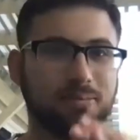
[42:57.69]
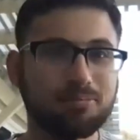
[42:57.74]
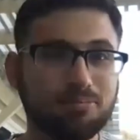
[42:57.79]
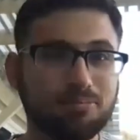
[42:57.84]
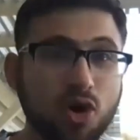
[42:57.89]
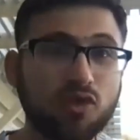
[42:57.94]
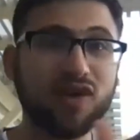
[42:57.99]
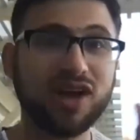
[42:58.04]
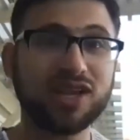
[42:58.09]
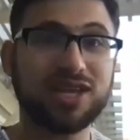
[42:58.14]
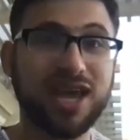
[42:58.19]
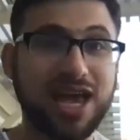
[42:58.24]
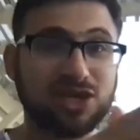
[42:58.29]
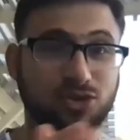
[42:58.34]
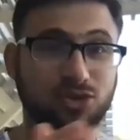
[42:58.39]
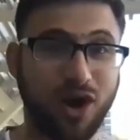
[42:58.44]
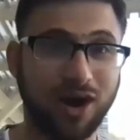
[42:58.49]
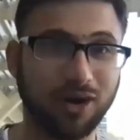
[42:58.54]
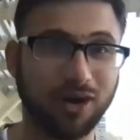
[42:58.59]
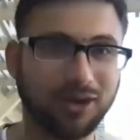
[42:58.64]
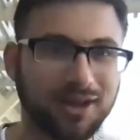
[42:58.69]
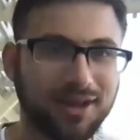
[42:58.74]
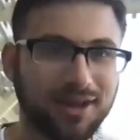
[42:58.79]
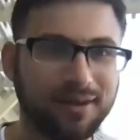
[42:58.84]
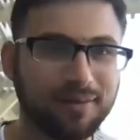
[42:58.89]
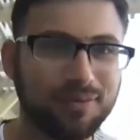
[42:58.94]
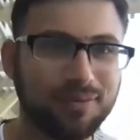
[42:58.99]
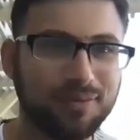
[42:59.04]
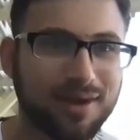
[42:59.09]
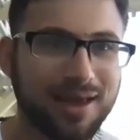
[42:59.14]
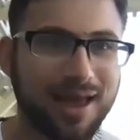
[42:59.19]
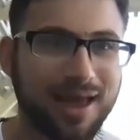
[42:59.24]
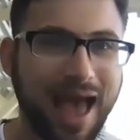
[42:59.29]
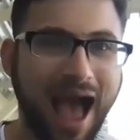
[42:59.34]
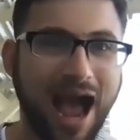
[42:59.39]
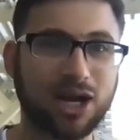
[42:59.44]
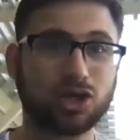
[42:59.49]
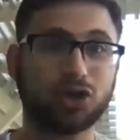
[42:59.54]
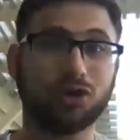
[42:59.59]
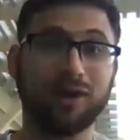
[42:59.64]
moving to Israel,
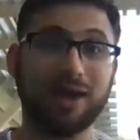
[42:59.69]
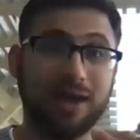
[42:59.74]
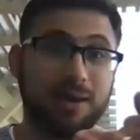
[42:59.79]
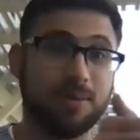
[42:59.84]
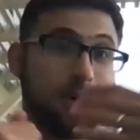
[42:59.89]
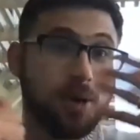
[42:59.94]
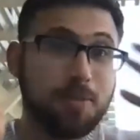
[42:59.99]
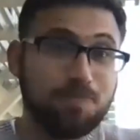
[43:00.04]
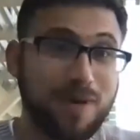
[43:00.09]
actually,